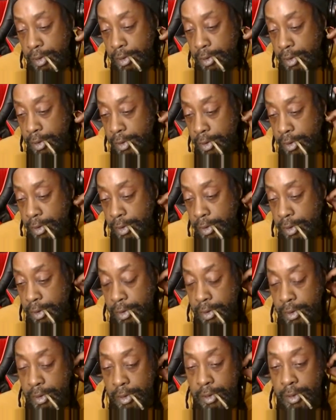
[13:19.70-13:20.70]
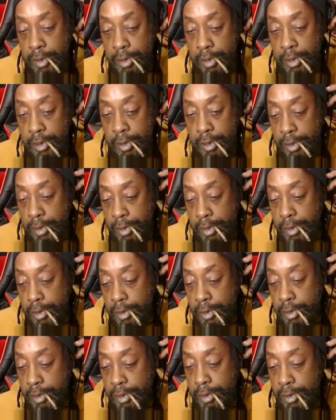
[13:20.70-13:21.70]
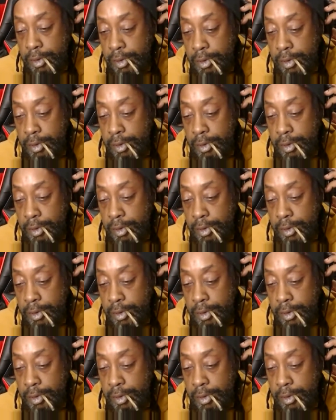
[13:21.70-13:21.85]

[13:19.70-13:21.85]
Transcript: [no speech]